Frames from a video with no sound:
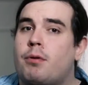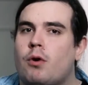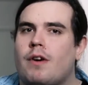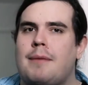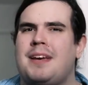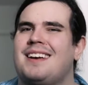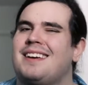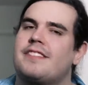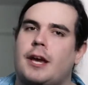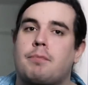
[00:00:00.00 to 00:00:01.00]

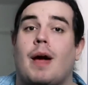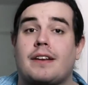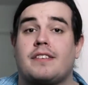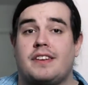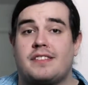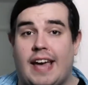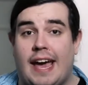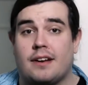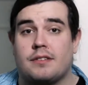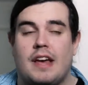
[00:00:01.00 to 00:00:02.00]
programming is like practicing
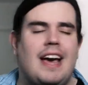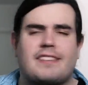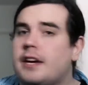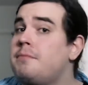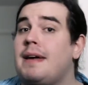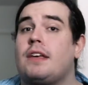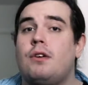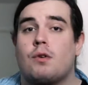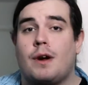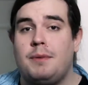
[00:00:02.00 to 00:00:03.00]
scales. It's going to
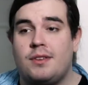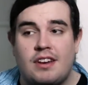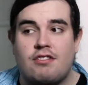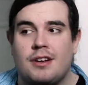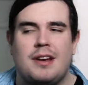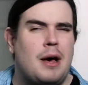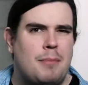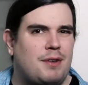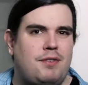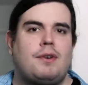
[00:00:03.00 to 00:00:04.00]
make you a great musician,
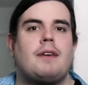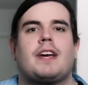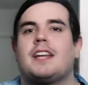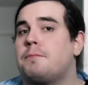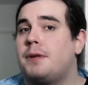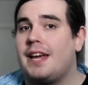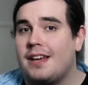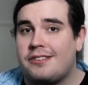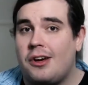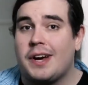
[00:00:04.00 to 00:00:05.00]
but if you never get to
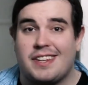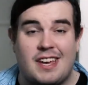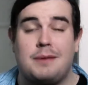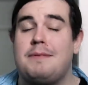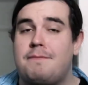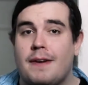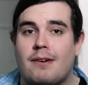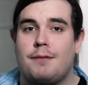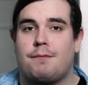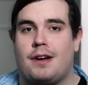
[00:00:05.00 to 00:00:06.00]
play a song, it's going to be
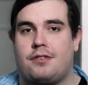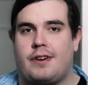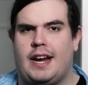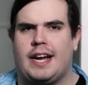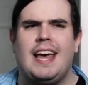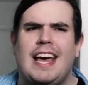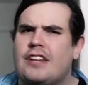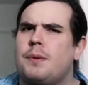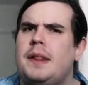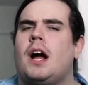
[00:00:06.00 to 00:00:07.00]
very frustrating.
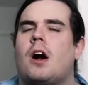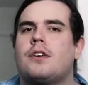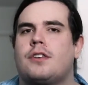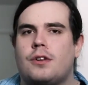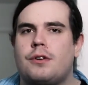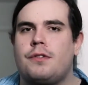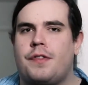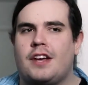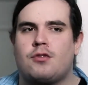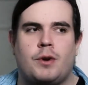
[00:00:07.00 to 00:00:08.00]
It's really hard to
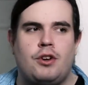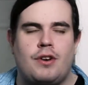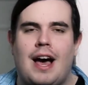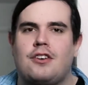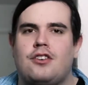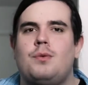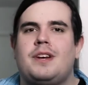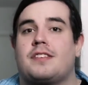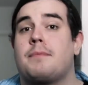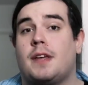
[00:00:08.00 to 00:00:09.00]
learn things when you're not
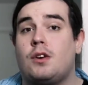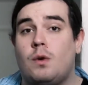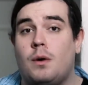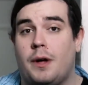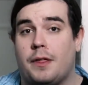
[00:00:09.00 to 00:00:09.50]
doing something cool